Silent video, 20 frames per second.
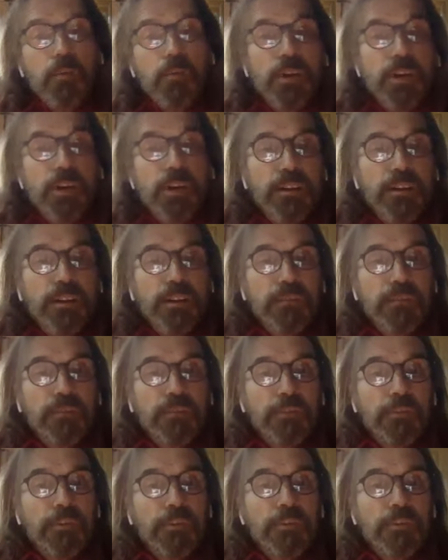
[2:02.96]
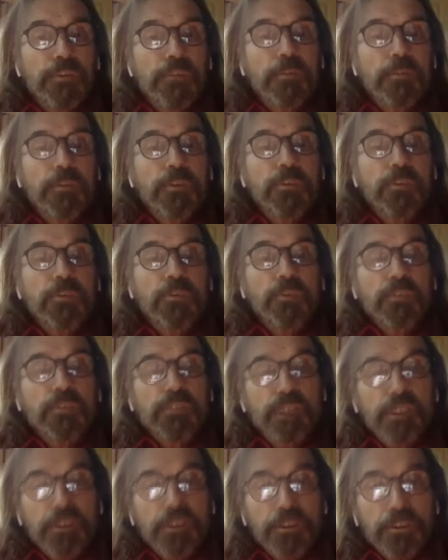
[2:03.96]
way of a reciprocal
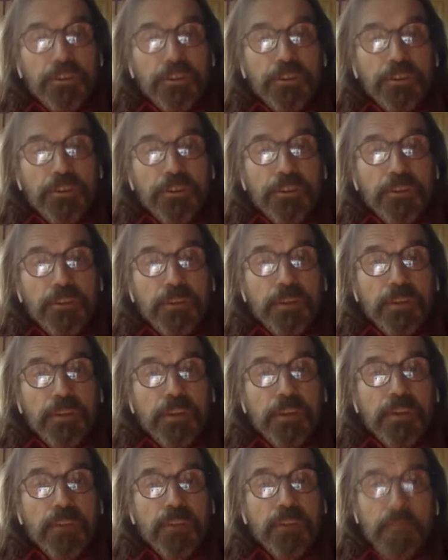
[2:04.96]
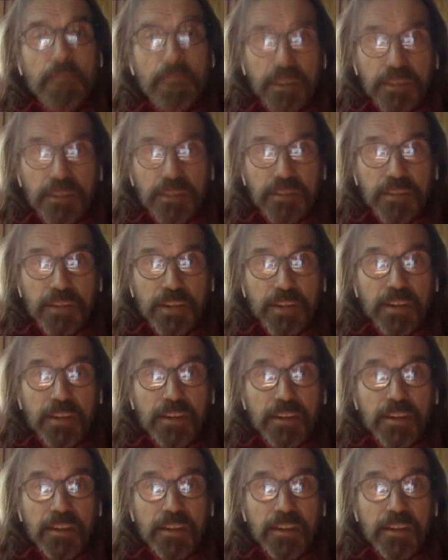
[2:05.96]
relationship meant a lot.